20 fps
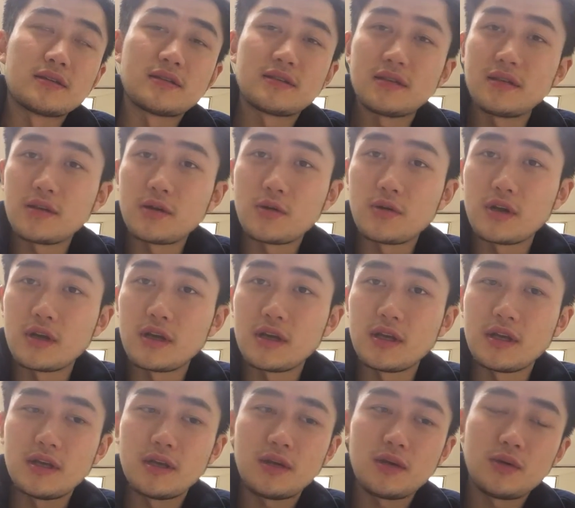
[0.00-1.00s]

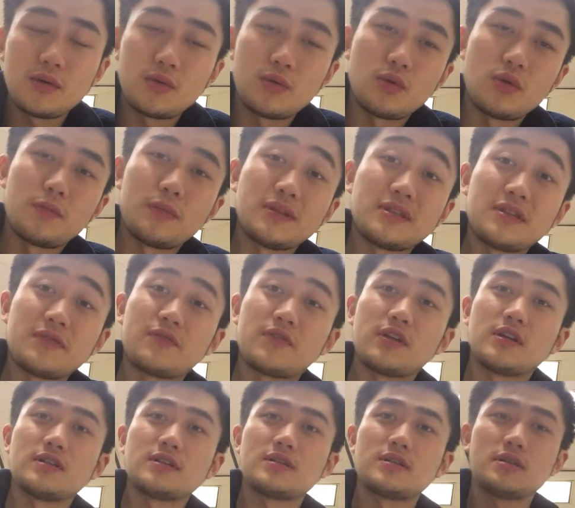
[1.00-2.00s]
scenery will be
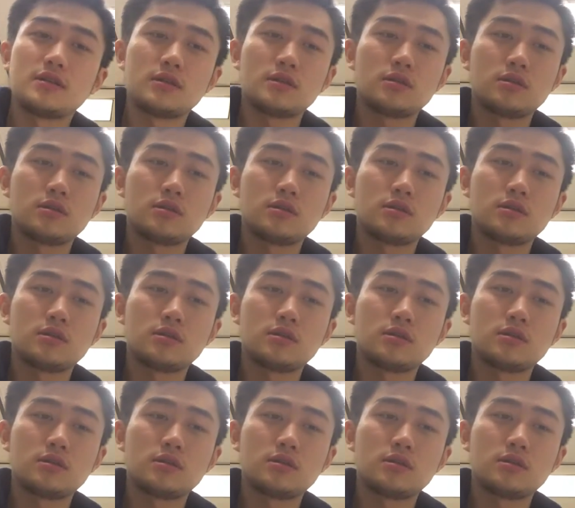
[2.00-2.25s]
different.